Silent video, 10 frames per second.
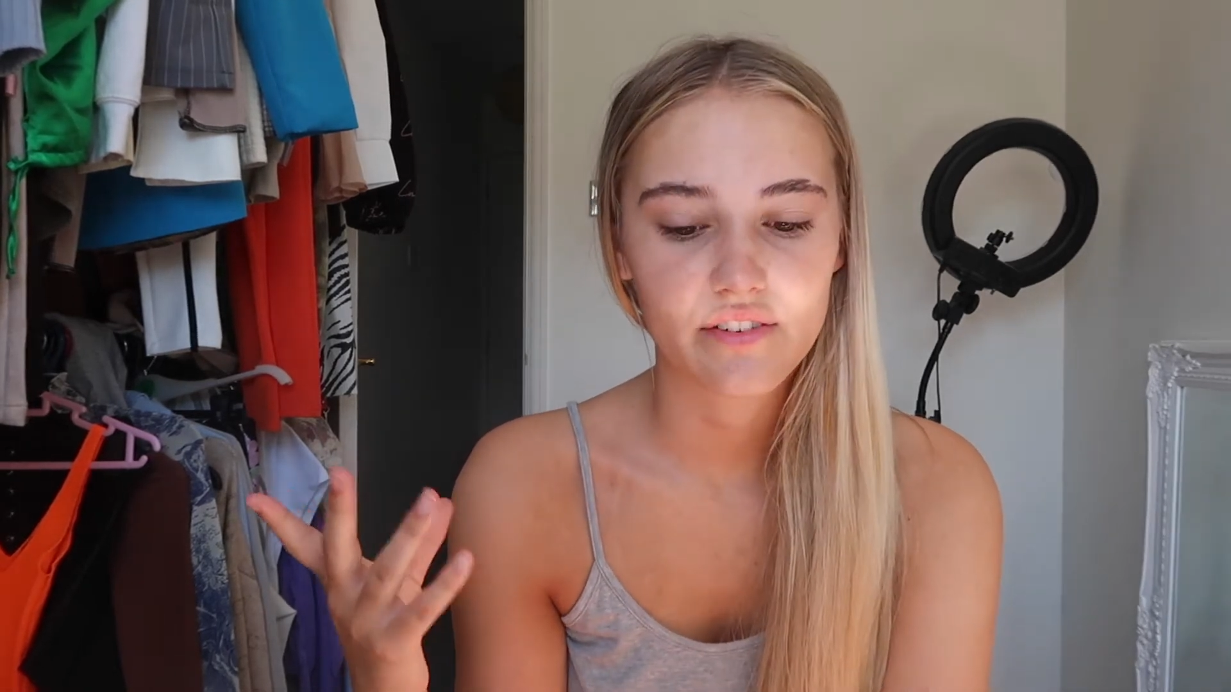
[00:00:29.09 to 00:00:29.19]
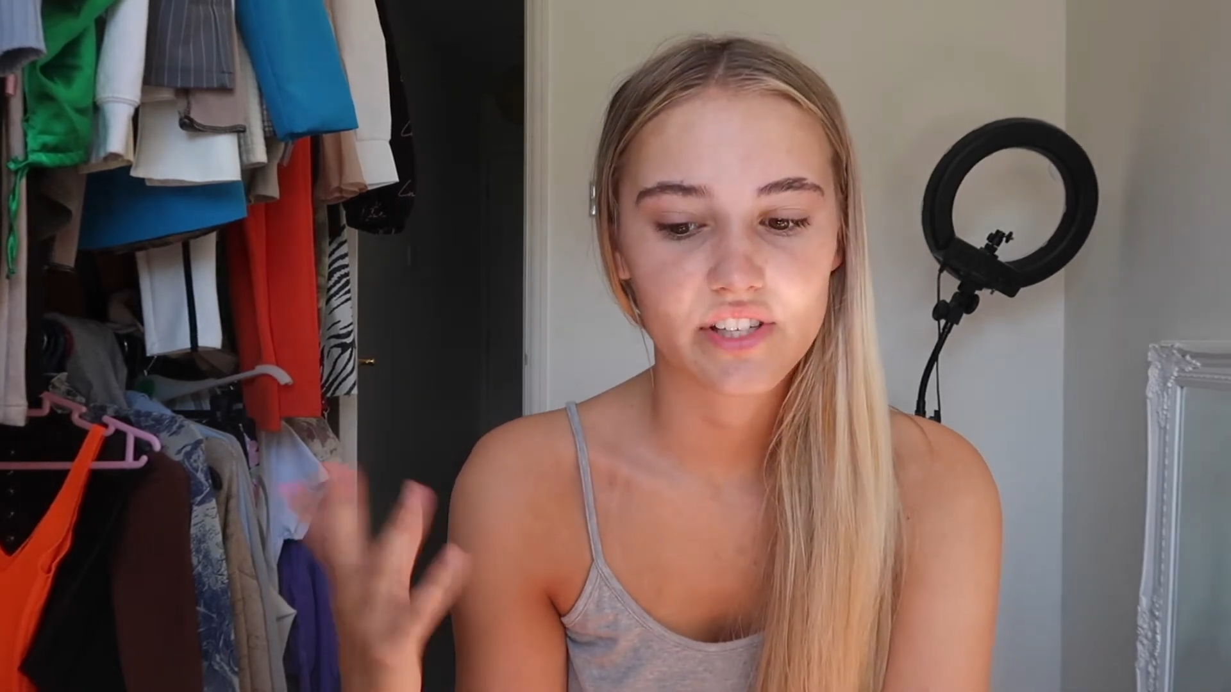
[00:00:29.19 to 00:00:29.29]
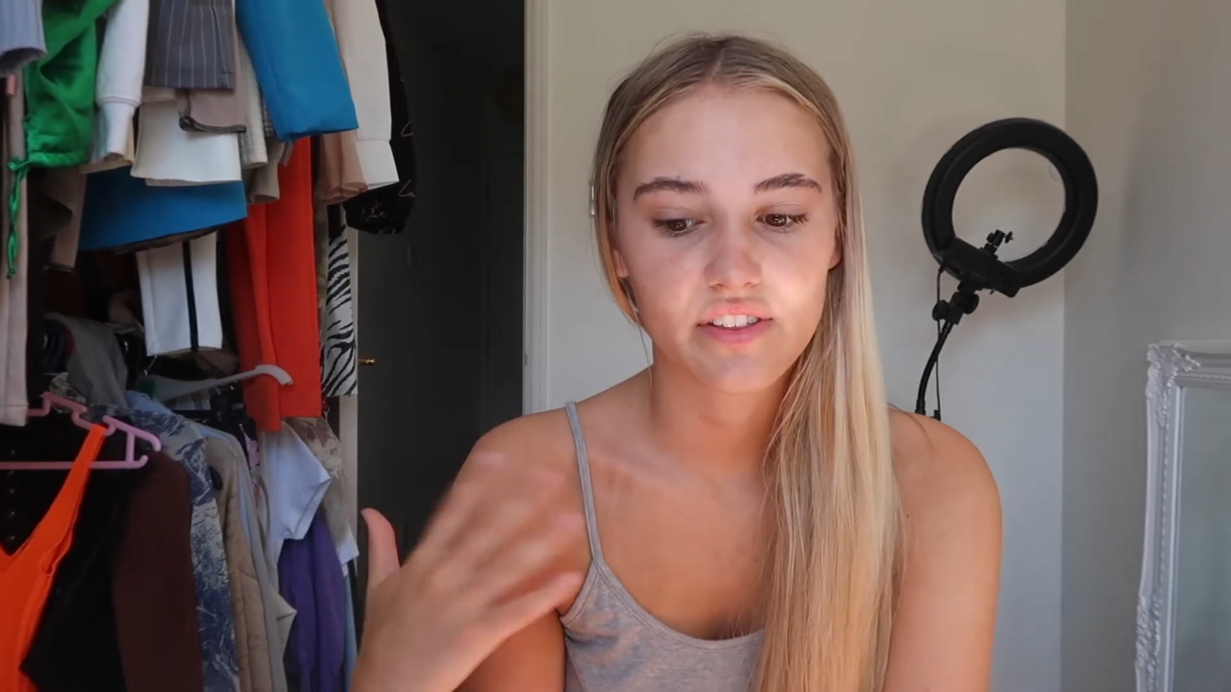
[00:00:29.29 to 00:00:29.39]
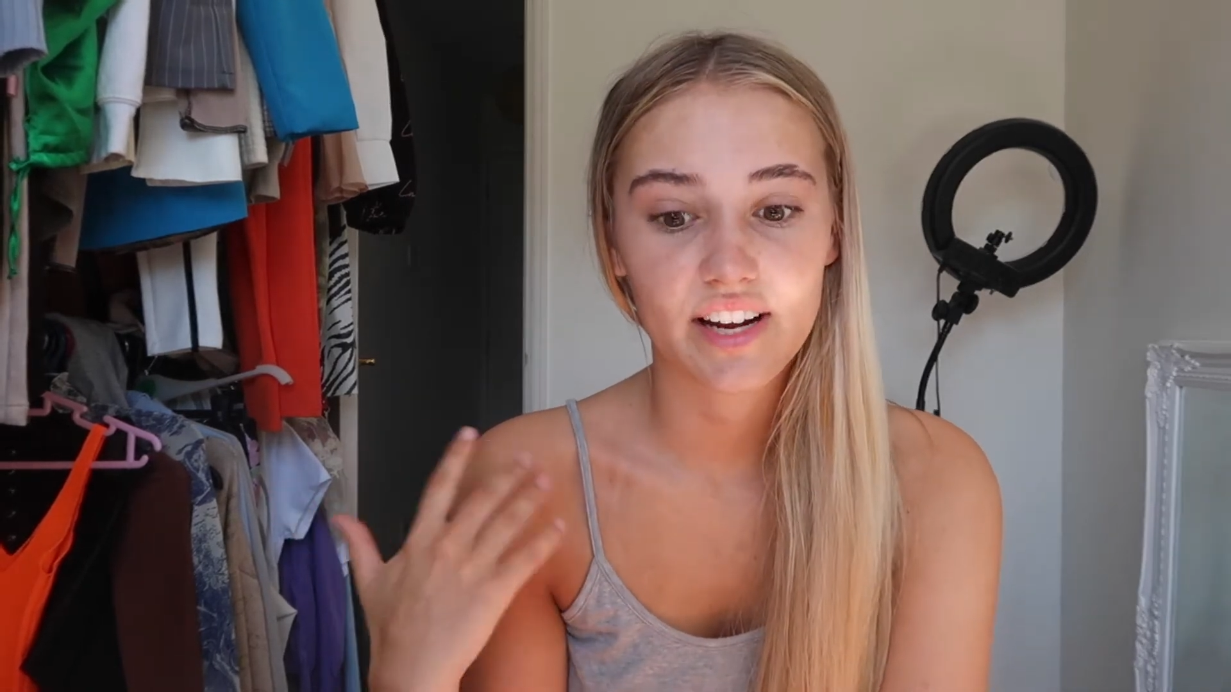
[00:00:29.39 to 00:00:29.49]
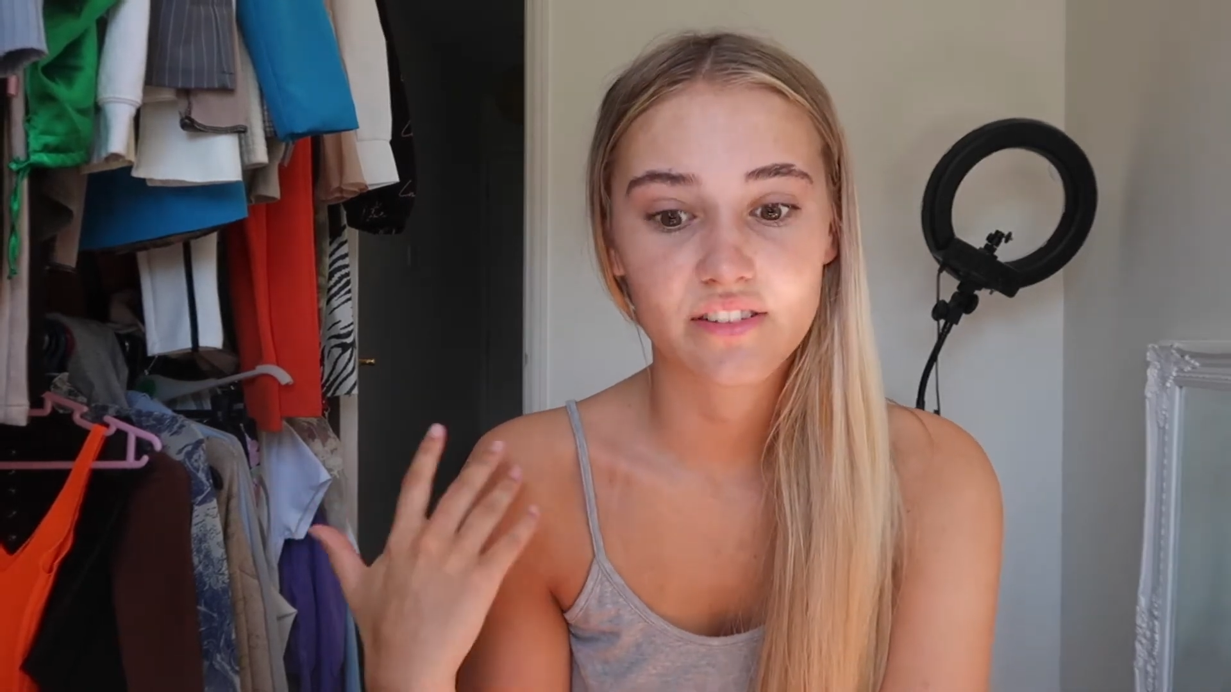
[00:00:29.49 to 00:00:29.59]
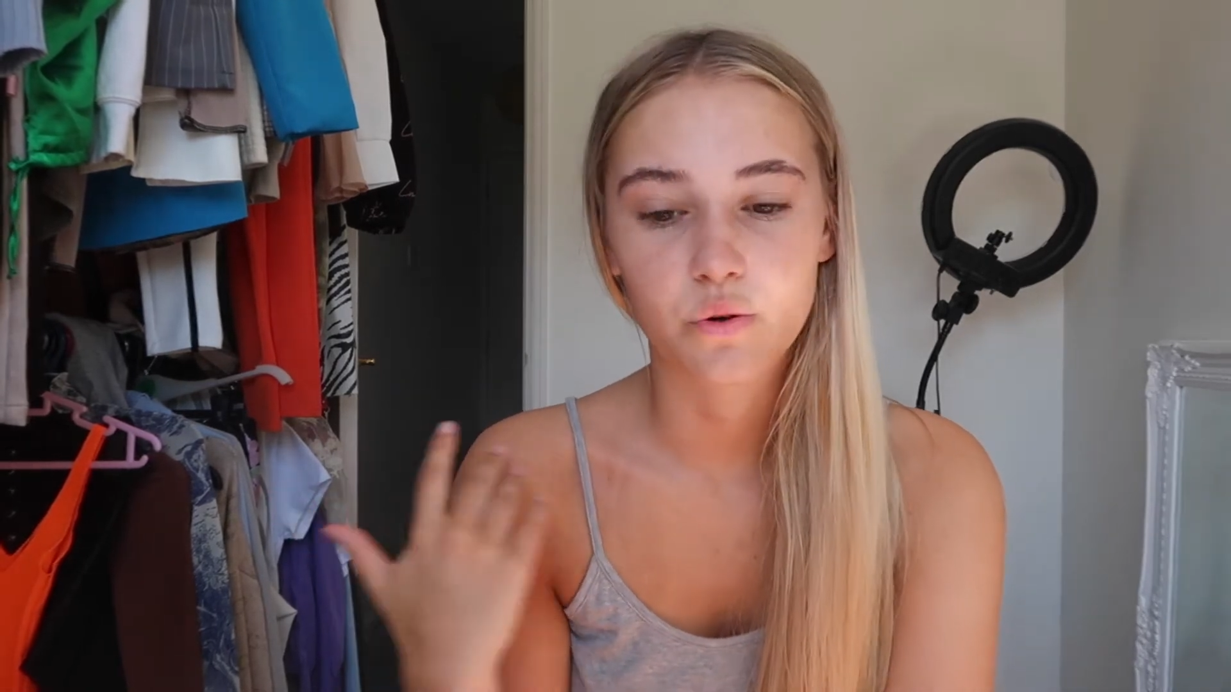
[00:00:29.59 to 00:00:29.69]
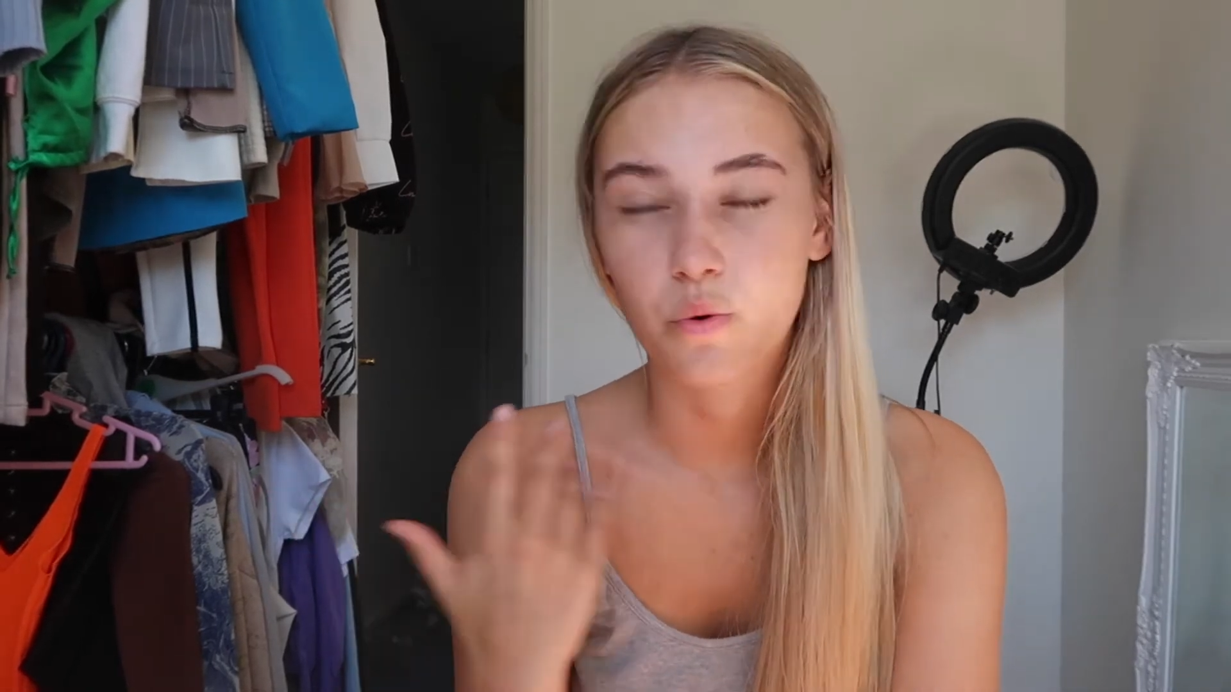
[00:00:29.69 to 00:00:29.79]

Obviously, then I had to